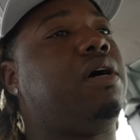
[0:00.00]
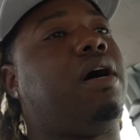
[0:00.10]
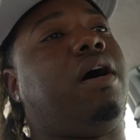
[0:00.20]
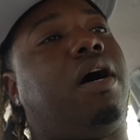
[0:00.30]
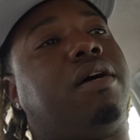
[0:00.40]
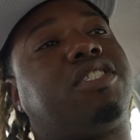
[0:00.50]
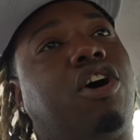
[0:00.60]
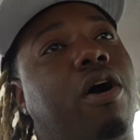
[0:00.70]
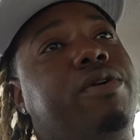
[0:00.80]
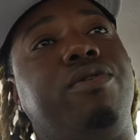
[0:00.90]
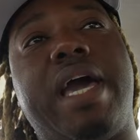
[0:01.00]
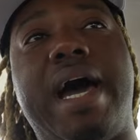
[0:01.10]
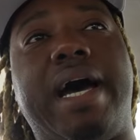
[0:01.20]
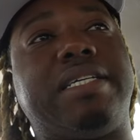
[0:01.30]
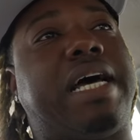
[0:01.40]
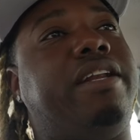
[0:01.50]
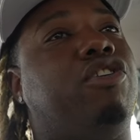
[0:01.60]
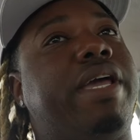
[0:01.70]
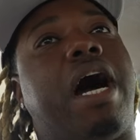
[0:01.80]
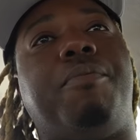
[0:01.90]
Uh, sorry, you guys. I
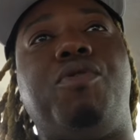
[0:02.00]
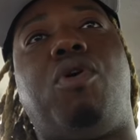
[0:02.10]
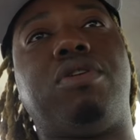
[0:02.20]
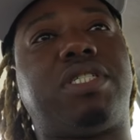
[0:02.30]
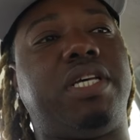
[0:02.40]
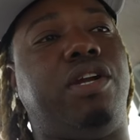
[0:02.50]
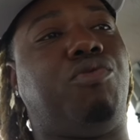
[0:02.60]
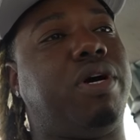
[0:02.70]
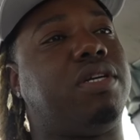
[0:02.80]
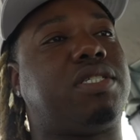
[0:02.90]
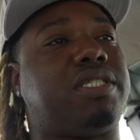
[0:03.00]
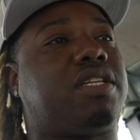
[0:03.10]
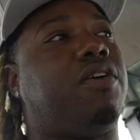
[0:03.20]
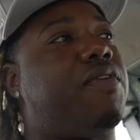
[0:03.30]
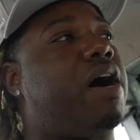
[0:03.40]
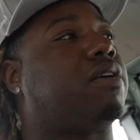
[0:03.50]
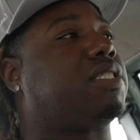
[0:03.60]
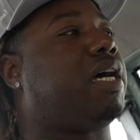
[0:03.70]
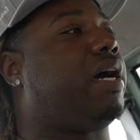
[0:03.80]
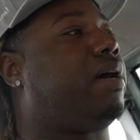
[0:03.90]
know y'all be wanting to see the winners and stuff all the
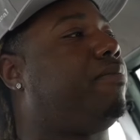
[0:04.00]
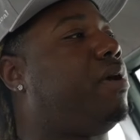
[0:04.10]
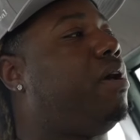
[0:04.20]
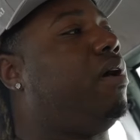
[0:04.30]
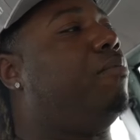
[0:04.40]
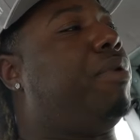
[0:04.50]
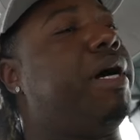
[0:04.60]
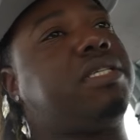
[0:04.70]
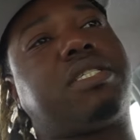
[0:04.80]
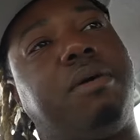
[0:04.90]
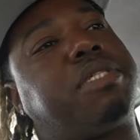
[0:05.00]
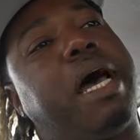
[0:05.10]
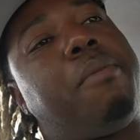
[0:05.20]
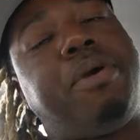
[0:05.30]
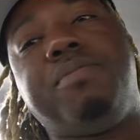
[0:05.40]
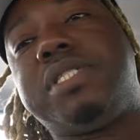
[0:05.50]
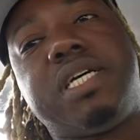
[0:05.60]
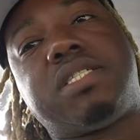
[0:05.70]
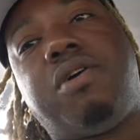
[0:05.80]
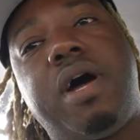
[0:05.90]
time, but sometimes people
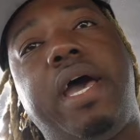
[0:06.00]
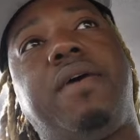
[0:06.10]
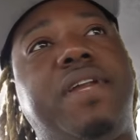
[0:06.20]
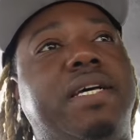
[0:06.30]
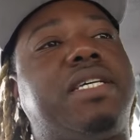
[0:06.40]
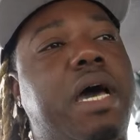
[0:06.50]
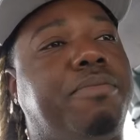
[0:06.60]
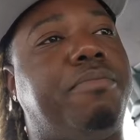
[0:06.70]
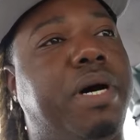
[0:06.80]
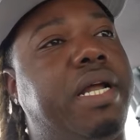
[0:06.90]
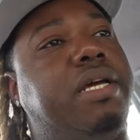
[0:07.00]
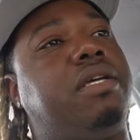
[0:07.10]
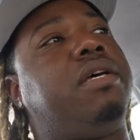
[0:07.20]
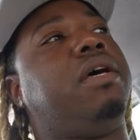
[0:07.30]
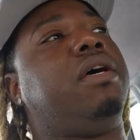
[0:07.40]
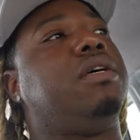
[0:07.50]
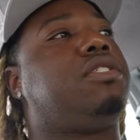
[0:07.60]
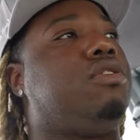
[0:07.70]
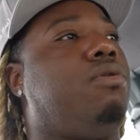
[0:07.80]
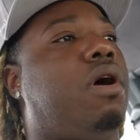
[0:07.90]
just don't have that type of money
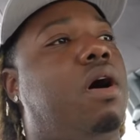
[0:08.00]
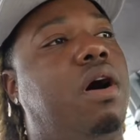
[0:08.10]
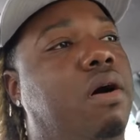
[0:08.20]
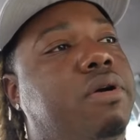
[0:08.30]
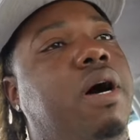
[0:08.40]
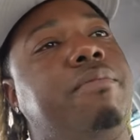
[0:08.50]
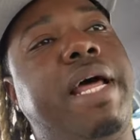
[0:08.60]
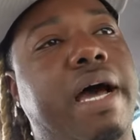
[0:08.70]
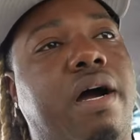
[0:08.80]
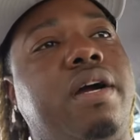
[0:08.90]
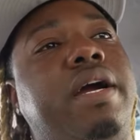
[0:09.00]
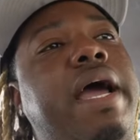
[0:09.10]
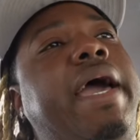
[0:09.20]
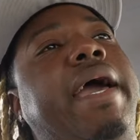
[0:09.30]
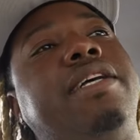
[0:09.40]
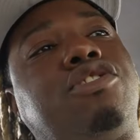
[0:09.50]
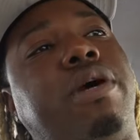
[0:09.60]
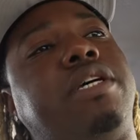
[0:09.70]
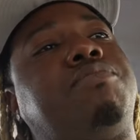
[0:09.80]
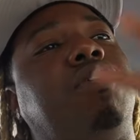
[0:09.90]
to um, come down here and
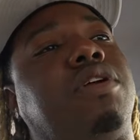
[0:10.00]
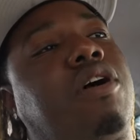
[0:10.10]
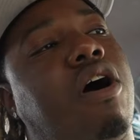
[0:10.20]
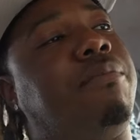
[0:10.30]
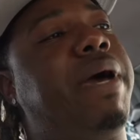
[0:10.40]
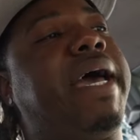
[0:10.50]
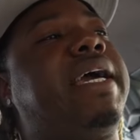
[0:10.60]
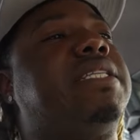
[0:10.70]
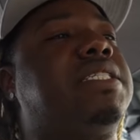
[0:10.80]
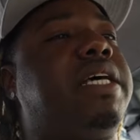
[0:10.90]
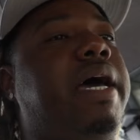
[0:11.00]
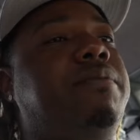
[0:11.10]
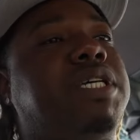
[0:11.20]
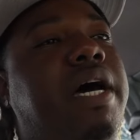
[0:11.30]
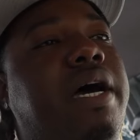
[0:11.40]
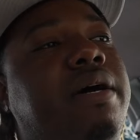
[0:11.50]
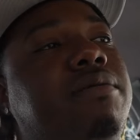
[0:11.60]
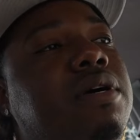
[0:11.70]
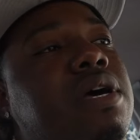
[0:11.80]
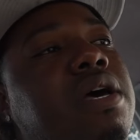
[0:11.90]
transport the car back at the same
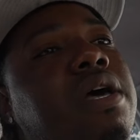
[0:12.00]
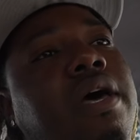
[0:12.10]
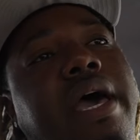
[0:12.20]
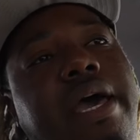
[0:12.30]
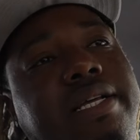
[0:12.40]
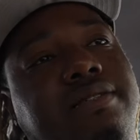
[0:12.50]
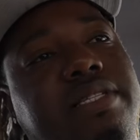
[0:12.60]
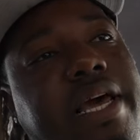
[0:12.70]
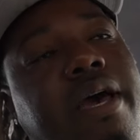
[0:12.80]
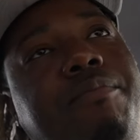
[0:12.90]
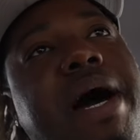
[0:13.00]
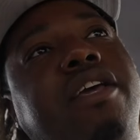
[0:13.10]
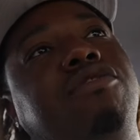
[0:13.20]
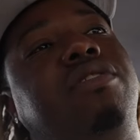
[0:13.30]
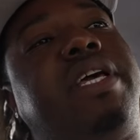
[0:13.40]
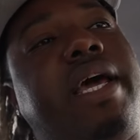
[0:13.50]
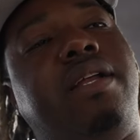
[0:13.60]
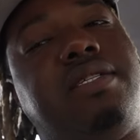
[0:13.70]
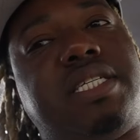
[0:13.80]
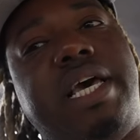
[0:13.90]
time. And then by you
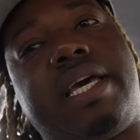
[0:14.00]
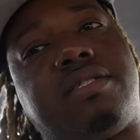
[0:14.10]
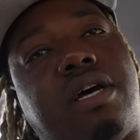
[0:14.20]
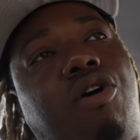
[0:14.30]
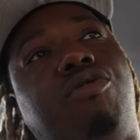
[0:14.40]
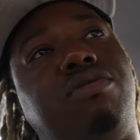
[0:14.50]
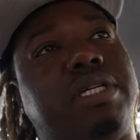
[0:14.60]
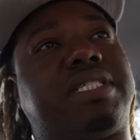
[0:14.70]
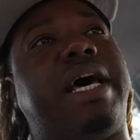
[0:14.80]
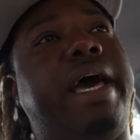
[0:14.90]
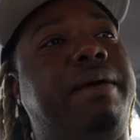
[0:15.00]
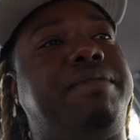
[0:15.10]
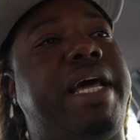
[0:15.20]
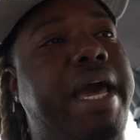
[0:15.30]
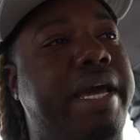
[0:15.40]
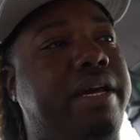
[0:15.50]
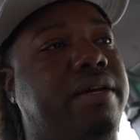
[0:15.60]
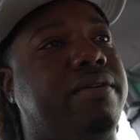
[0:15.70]
getting tickets on the same day,